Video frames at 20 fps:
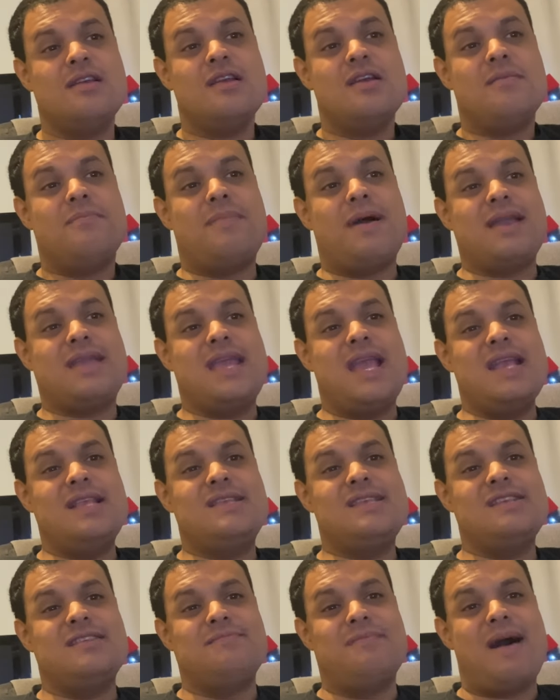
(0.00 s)
My
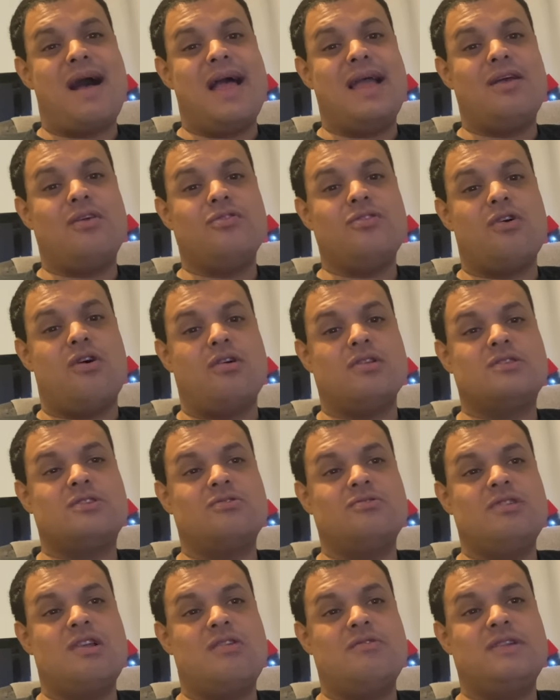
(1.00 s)
case is mild,
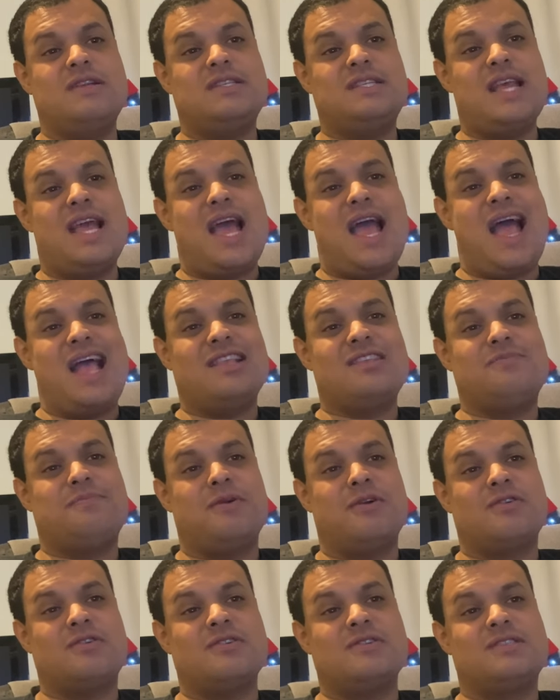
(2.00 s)
also known as
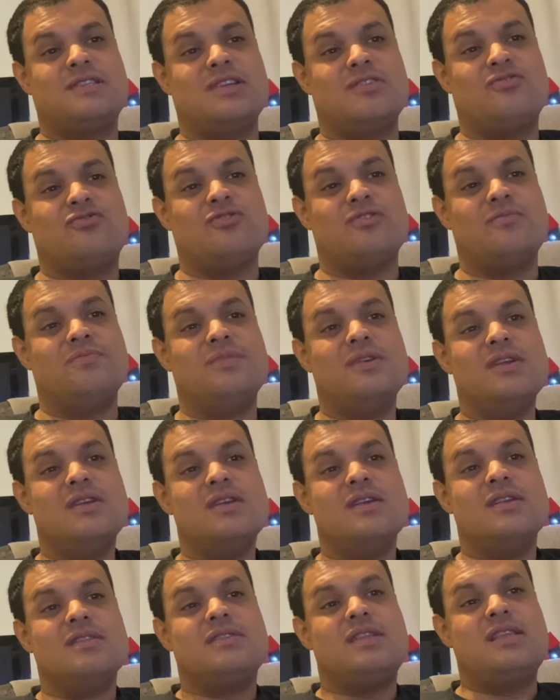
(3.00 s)
Asperger's syndrome.
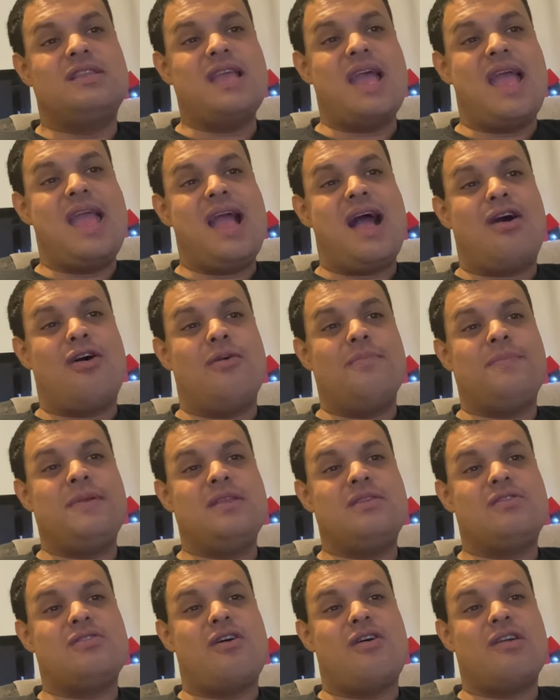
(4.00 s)
Today I'll be
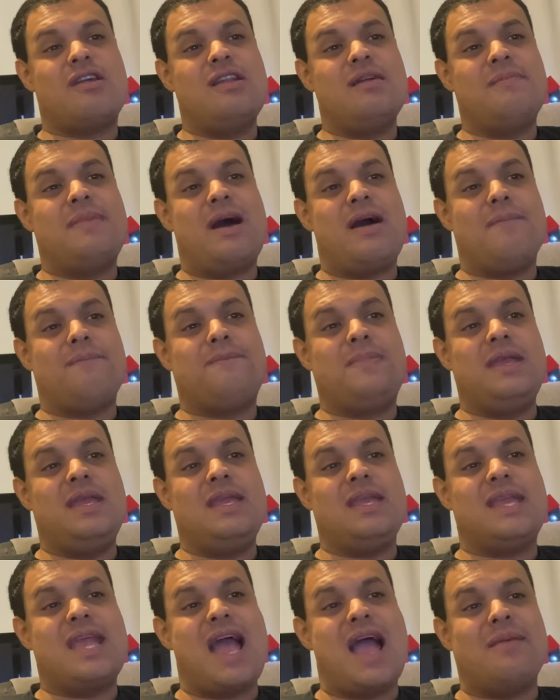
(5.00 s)
talking about being
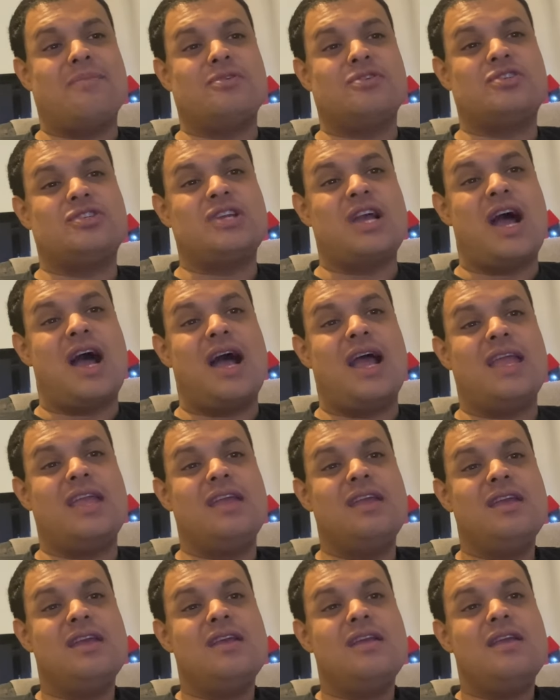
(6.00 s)
camera shy.
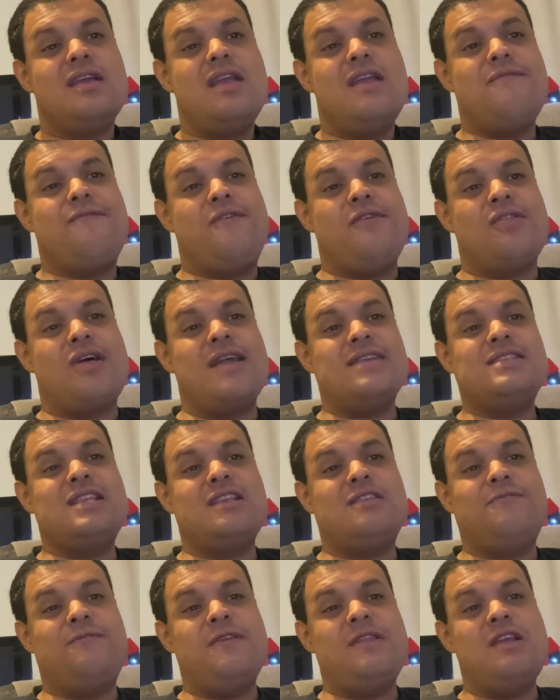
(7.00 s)
If you like
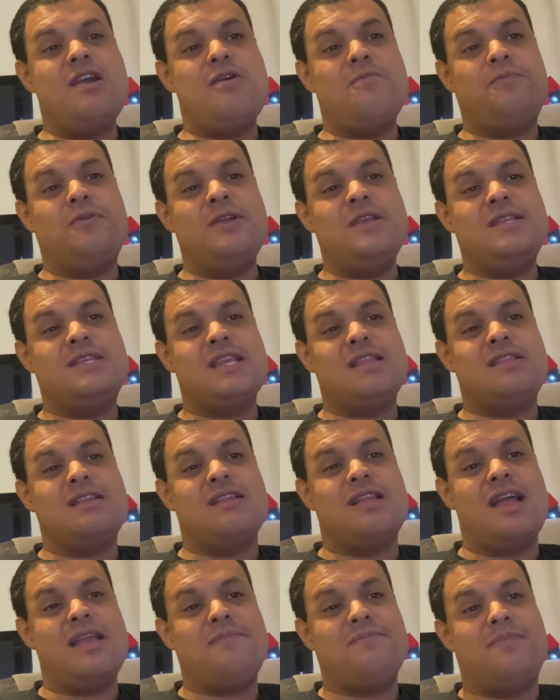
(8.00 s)
this video, please hit the
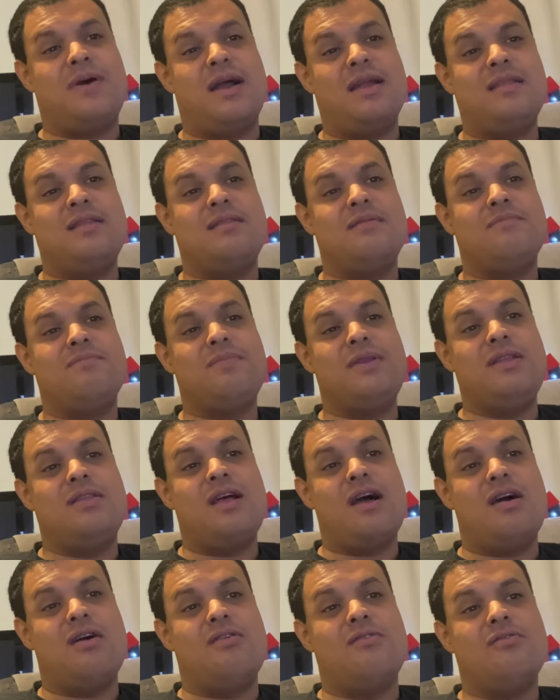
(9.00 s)
like button
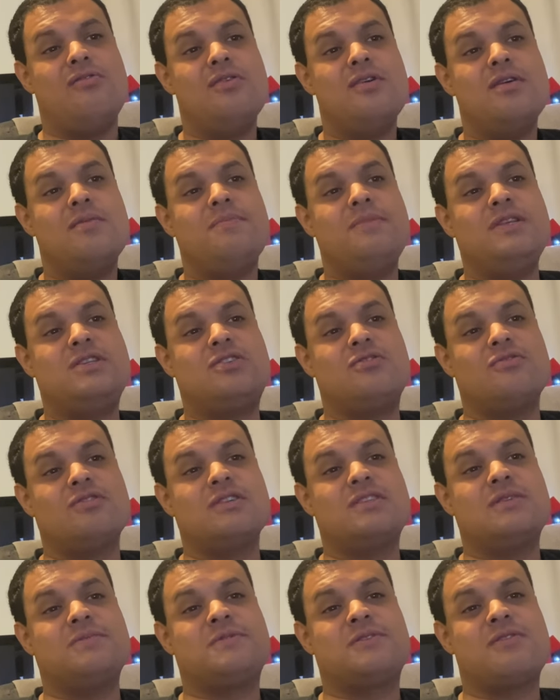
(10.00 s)
below. Be sure to
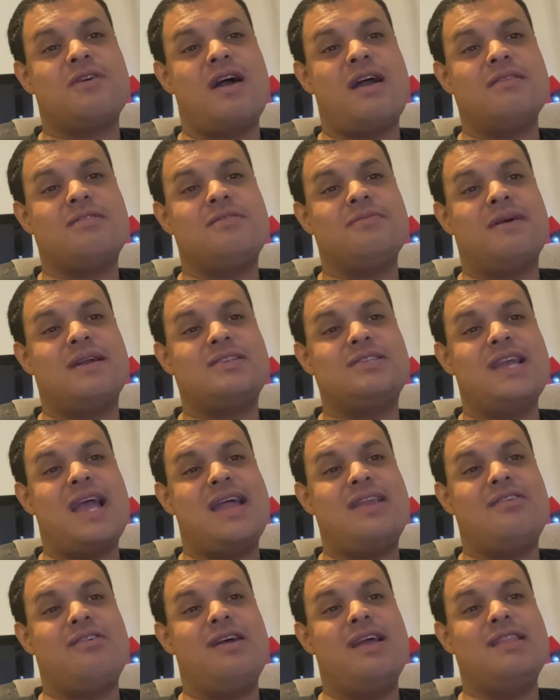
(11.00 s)
subscribe to my
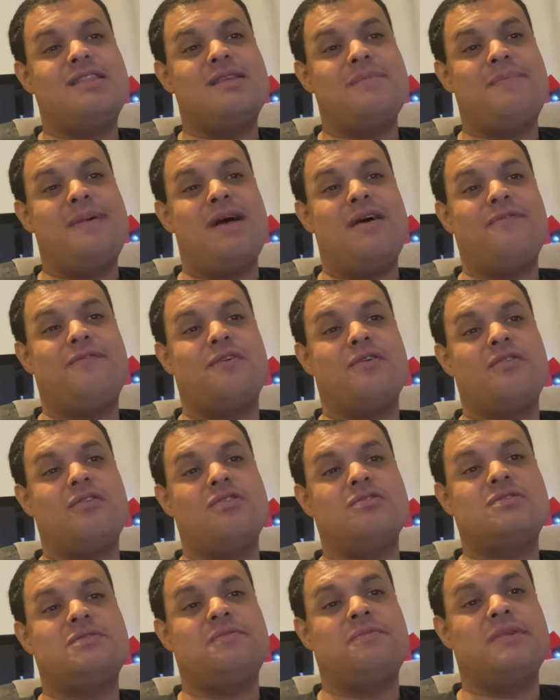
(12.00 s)
channel and hit the bell for
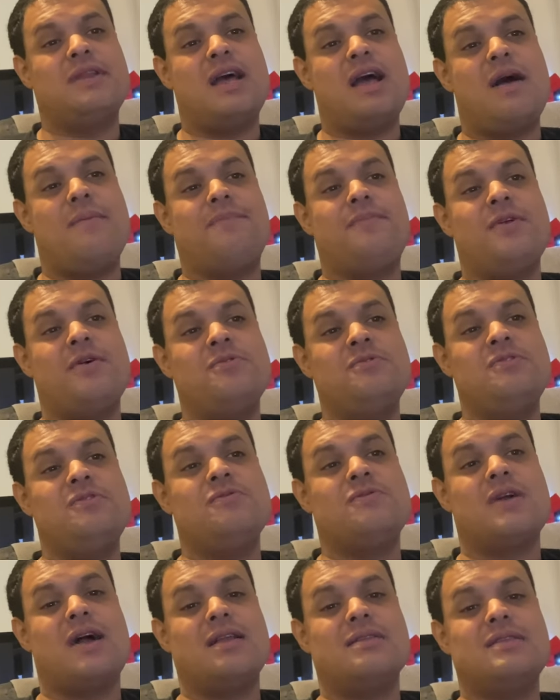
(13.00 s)
alerts when I upload
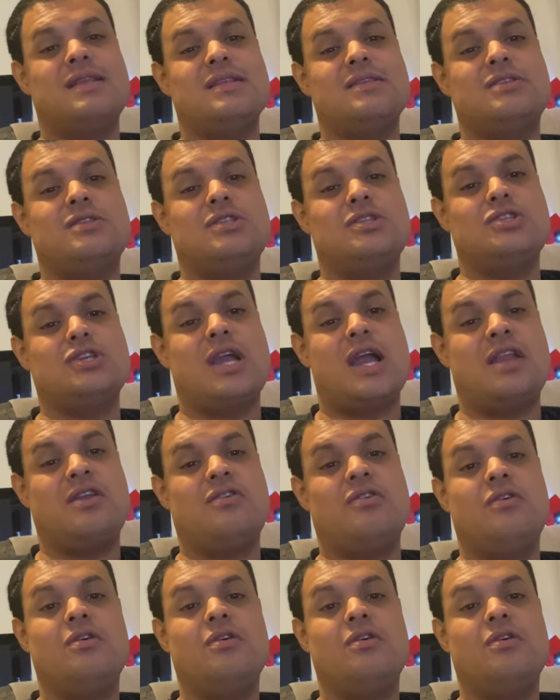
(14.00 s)
new content to the channel,